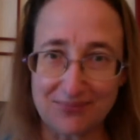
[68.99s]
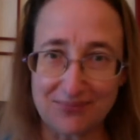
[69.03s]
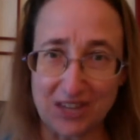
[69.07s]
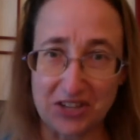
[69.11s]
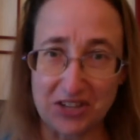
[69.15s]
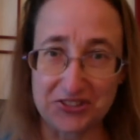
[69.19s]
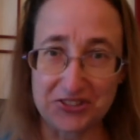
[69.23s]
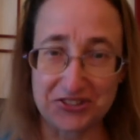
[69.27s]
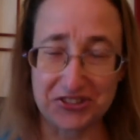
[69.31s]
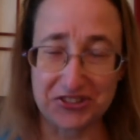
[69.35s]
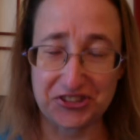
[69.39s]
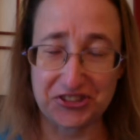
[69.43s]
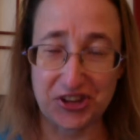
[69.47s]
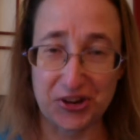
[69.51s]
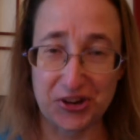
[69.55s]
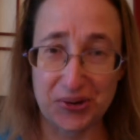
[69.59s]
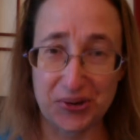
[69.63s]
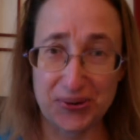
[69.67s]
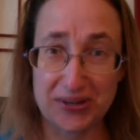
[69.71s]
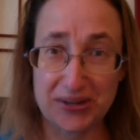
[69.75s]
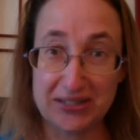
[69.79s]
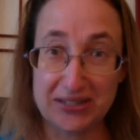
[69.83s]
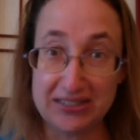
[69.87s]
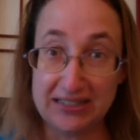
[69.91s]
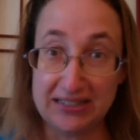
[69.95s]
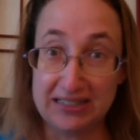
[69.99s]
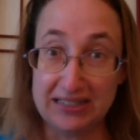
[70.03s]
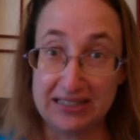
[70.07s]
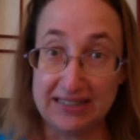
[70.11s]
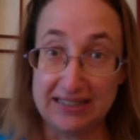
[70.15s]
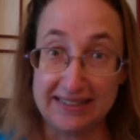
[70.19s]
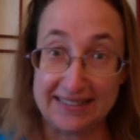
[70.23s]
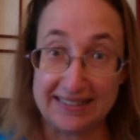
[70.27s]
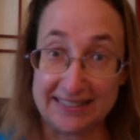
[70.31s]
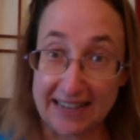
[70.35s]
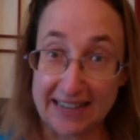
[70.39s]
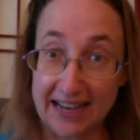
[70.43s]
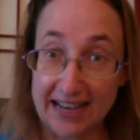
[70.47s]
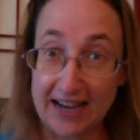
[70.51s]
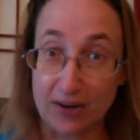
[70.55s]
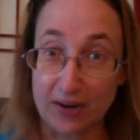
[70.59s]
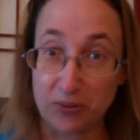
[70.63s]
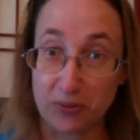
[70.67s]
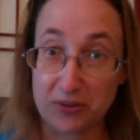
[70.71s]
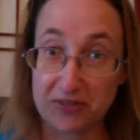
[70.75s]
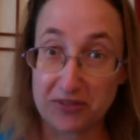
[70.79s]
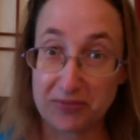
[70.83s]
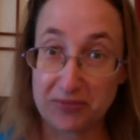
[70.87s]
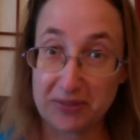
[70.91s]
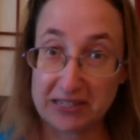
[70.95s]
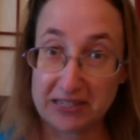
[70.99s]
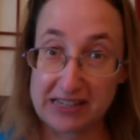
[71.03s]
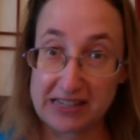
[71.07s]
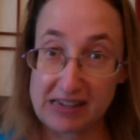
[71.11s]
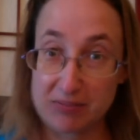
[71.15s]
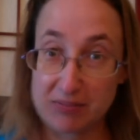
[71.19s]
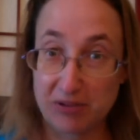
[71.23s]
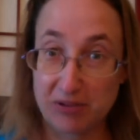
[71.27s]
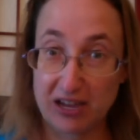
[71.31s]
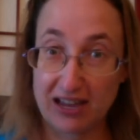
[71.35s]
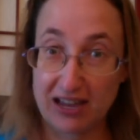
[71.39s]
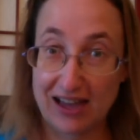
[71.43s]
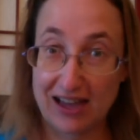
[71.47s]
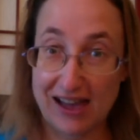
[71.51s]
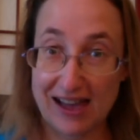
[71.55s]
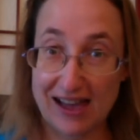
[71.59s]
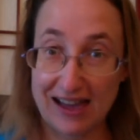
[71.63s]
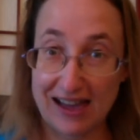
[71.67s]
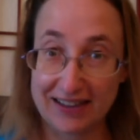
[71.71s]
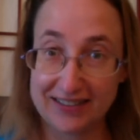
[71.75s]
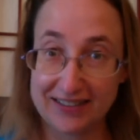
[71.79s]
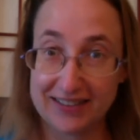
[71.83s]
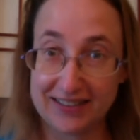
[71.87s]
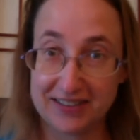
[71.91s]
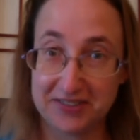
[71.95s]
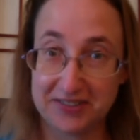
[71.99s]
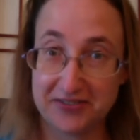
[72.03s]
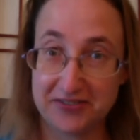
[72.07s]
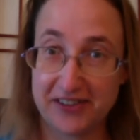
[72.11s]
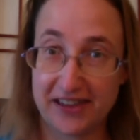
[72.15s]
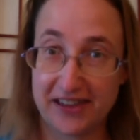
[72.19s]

So yeah, we've been keeping active